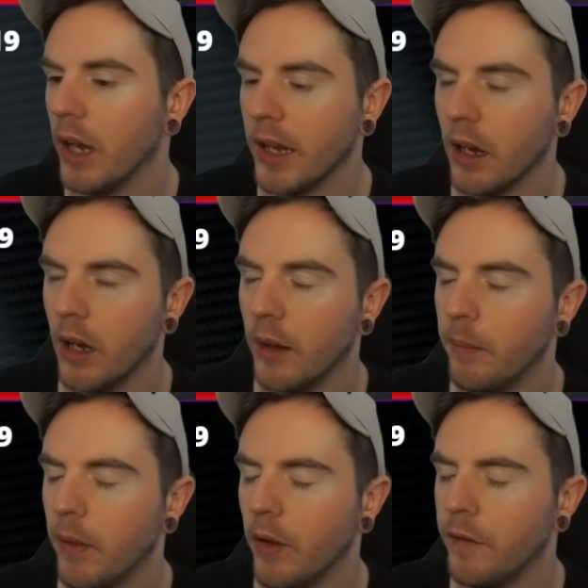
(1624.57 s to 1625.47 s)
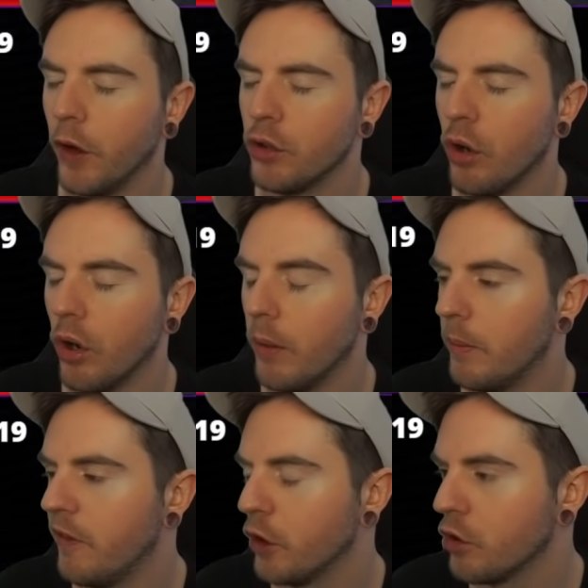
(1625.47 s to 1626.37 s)
like a flush draw,
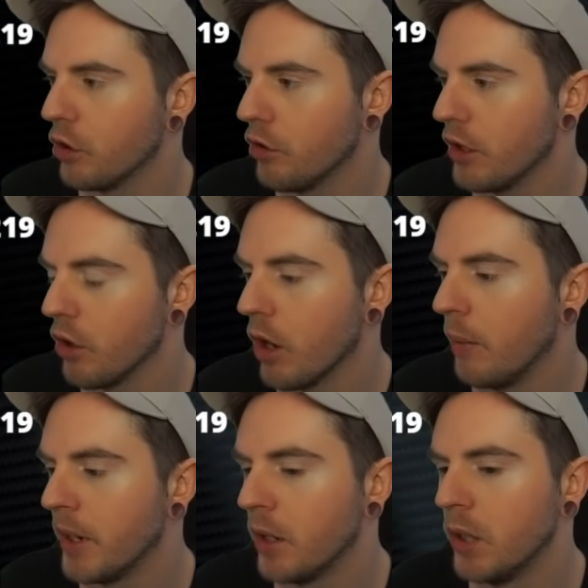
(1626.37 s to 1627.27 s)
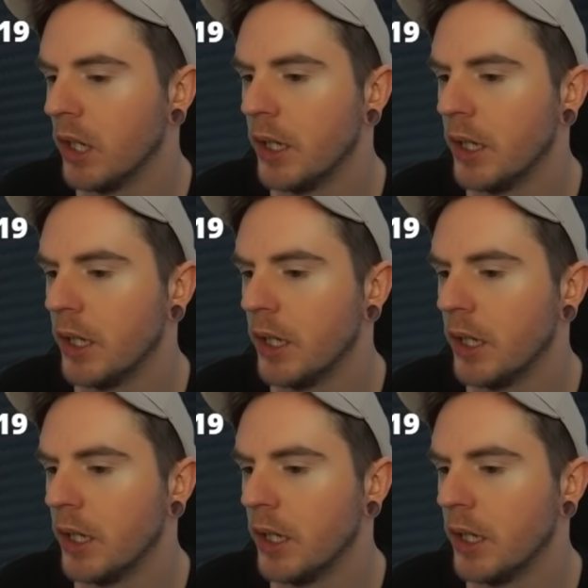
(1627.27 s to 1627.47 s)
straight draw combo.